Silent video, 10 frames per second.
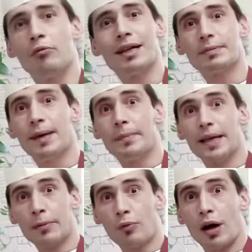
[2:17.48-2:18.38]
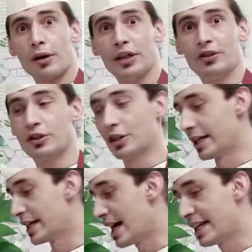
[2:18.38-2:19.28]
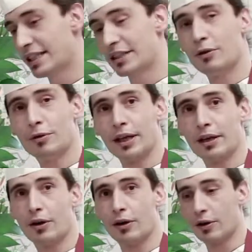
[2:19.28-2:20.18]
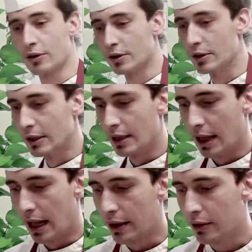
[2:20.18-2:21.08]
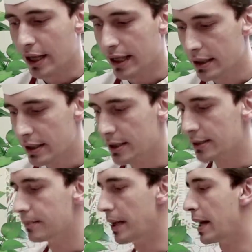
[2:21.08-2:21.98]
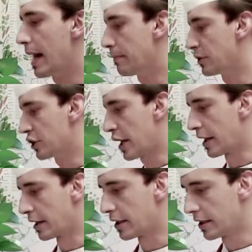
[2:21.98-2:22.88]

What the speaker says: once my mirepoix reached a nice golden color, I'm gonna add my lamb shank.